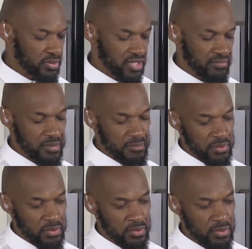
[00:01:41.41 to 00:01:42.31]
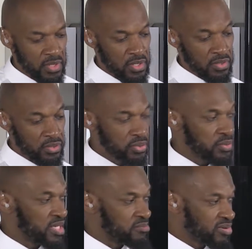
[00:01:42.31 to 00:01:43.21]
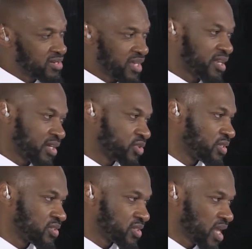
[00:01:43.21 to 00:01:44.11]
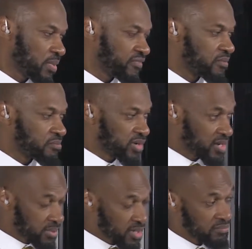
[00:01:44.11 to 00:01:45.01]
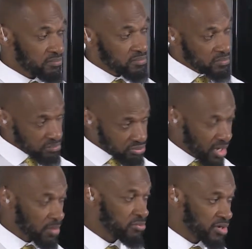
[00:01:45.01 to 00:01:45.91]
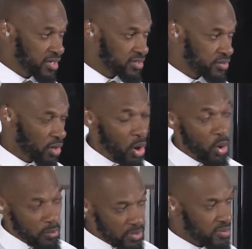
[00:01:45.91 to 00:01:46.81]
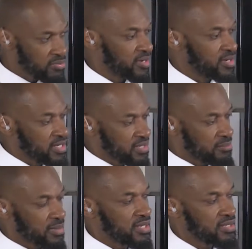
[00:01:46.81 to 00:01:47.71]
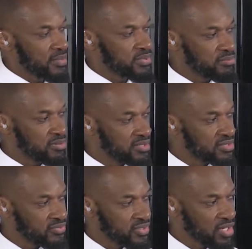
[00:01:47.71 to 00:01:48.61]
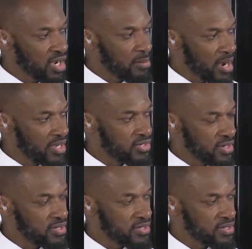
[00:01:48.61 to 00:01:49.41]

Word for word: So even people who who do eat bread, again, I try to stay away from bread, but brown bread, yeah. wholemeal bread. These are the better types of breads for your so, carbohydrates.